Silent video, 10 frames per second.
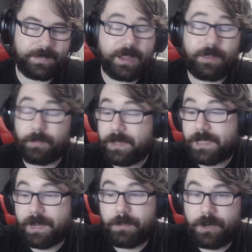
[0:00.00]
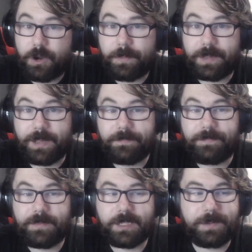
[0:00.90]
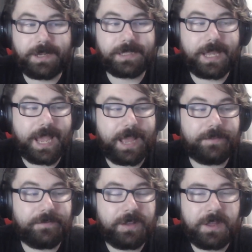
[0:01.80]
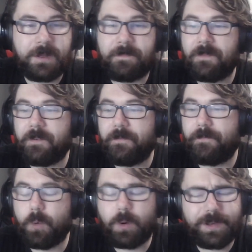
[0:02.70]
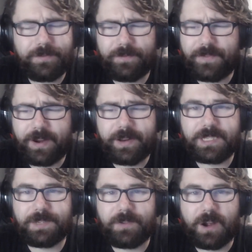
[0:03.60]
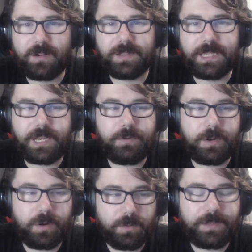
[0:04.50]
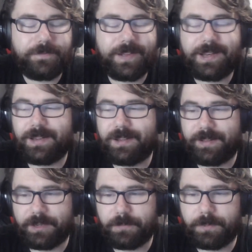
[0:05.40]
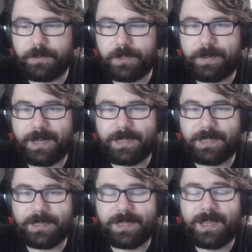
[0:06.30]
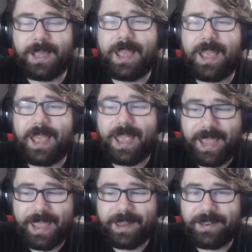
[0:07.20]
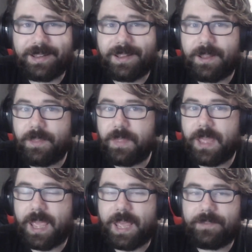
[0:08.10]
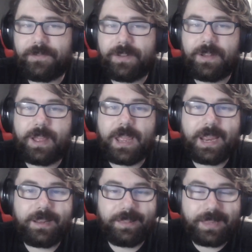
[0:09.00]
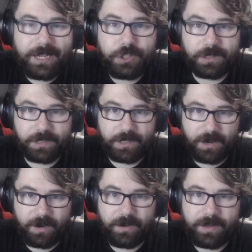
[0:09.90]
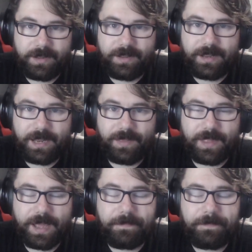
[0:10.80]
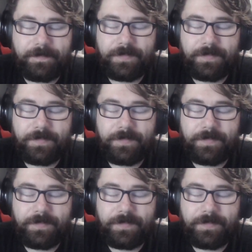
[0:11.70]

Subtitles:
And the reason I wouldn't open them is because they have 4 different variants of cards that you can only find in collector booster boxes, and they have a Legends card in them,